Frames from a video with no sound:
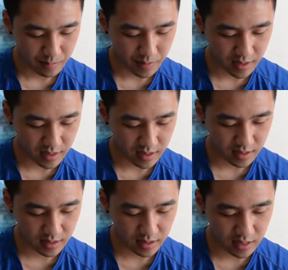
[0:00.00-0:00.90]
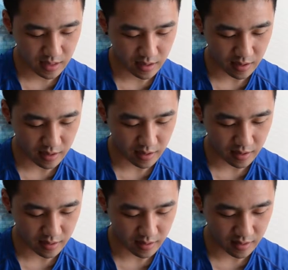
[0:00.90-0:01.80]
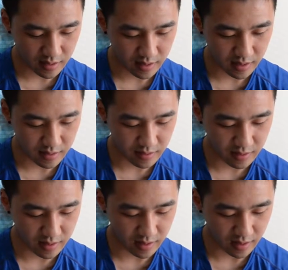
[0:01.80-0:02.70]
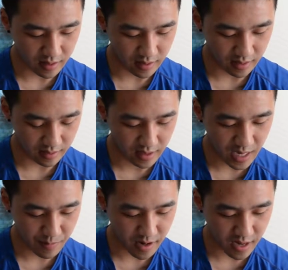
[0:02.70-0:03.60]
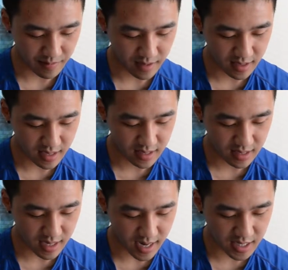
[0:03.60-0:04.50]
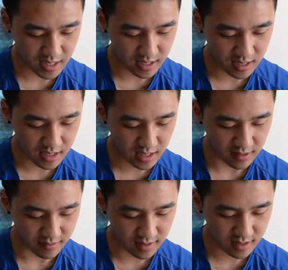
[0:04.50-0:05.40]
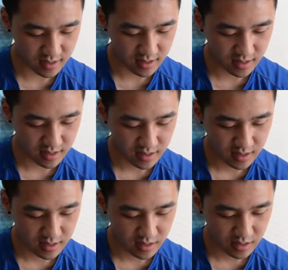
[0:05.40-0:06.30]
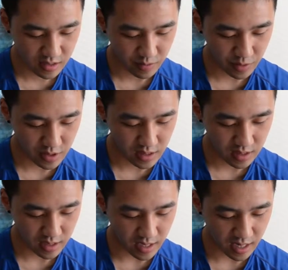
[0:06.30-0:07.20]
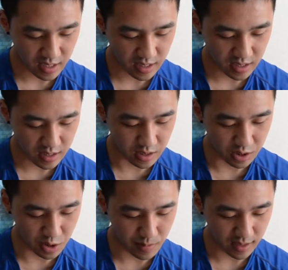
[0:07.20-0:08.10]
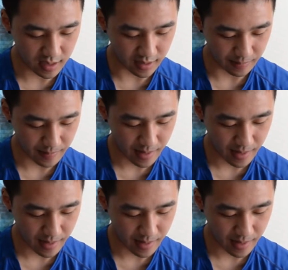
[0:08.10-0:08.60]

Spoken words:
But here, in the camera, it doesn't actually shift. So we're just zooming in.